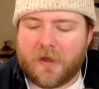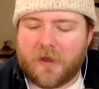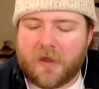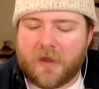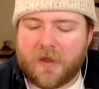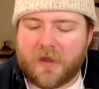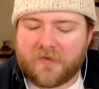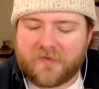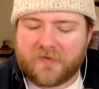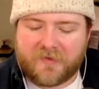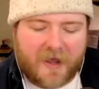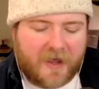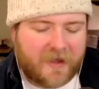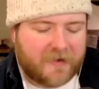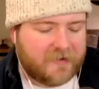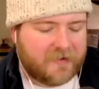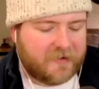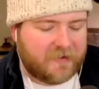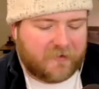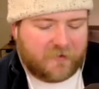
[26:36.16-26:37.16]
his
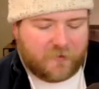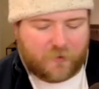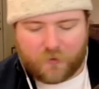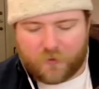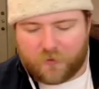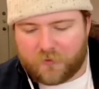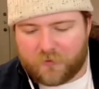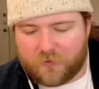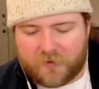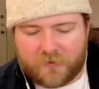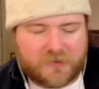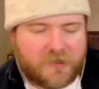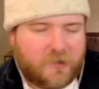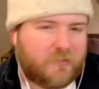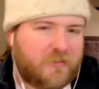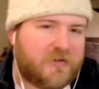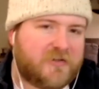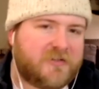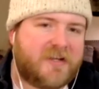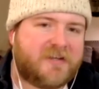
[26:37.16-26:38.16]
dad did this whole there was a
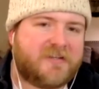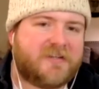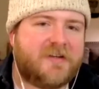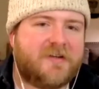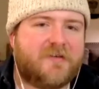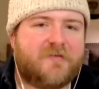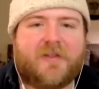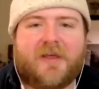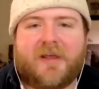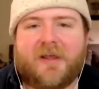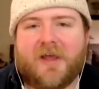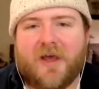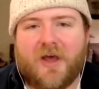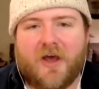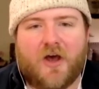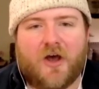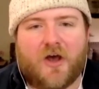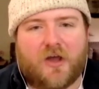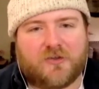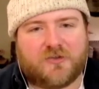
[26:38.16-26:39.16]
presenting of like
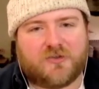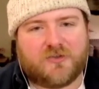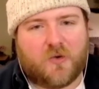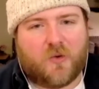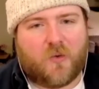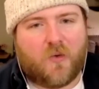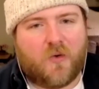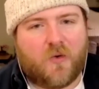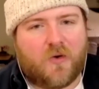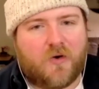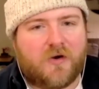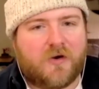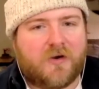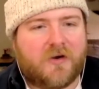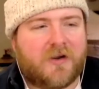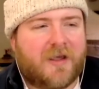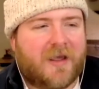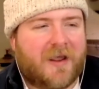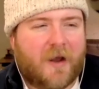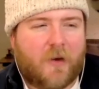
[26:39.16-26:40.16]
a
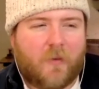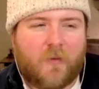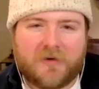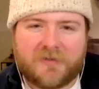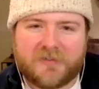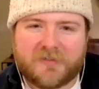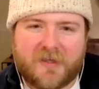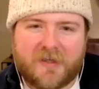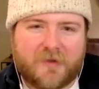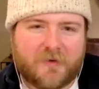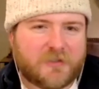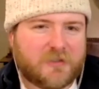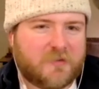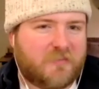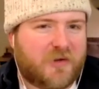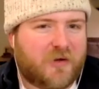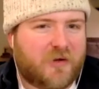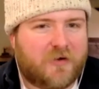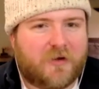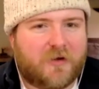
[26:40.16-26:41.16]
sword, and I want to say there was a
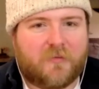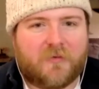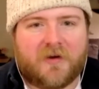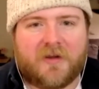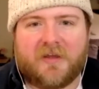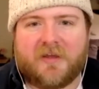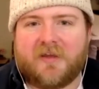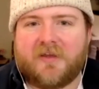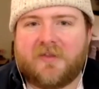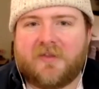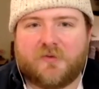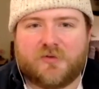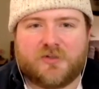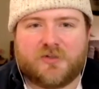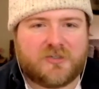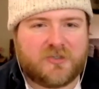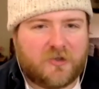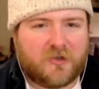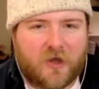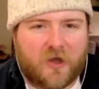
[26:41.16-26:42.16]
purity ring, and there was
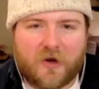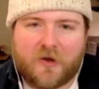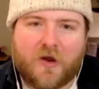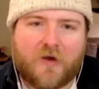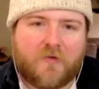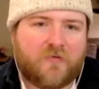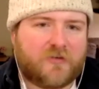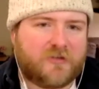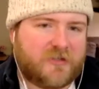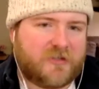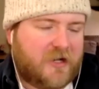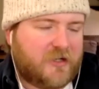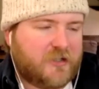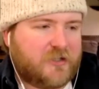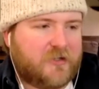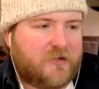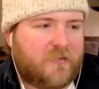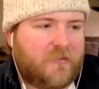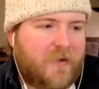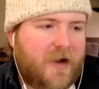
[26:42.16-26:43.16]
just a lot of
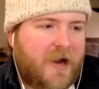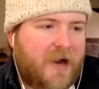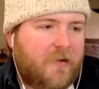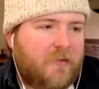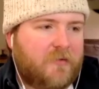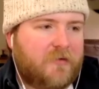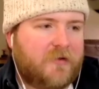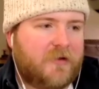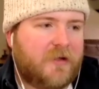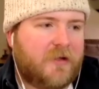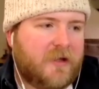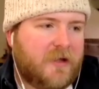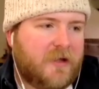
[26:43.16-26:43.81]
conversation around